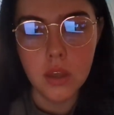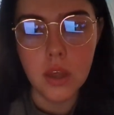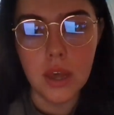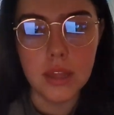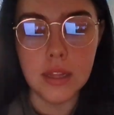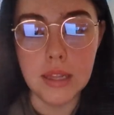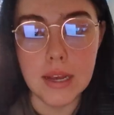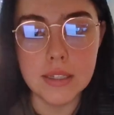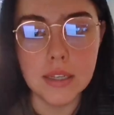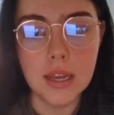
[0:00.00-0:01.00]
And then the
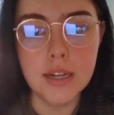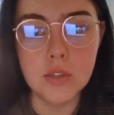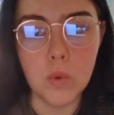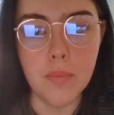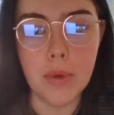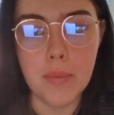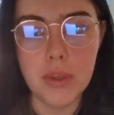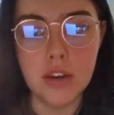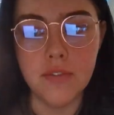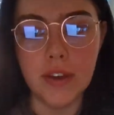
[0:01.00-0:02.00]
last slide is what might be an
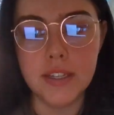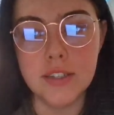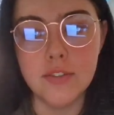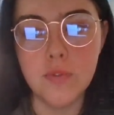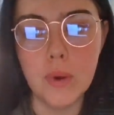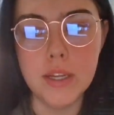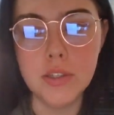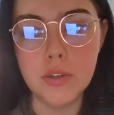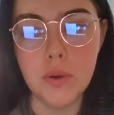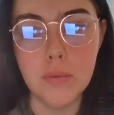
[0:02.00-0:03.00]
effective way
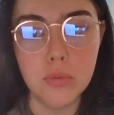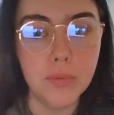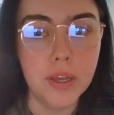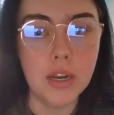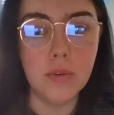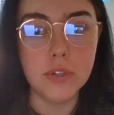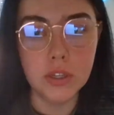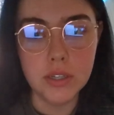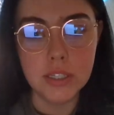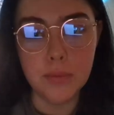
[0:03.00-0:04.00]
to implement a
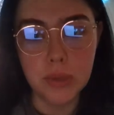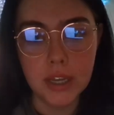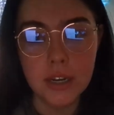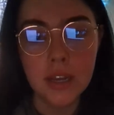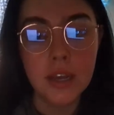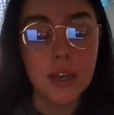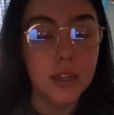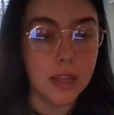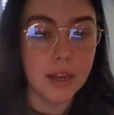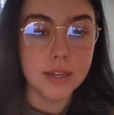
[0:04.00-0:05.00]
resiliency plan.
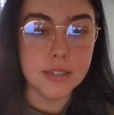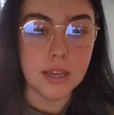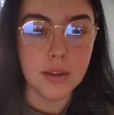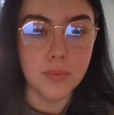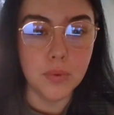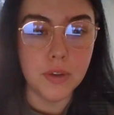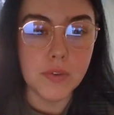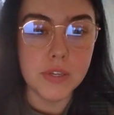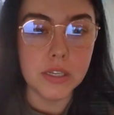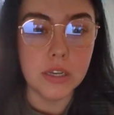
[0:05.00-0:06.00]
Like I said
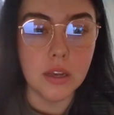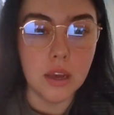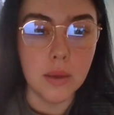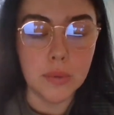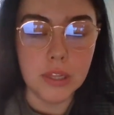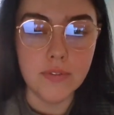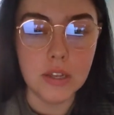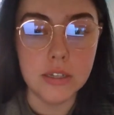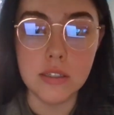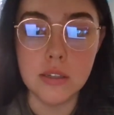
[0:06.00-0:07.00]
previously, I believe that
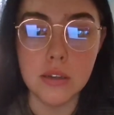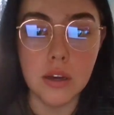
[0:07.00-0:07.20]
it's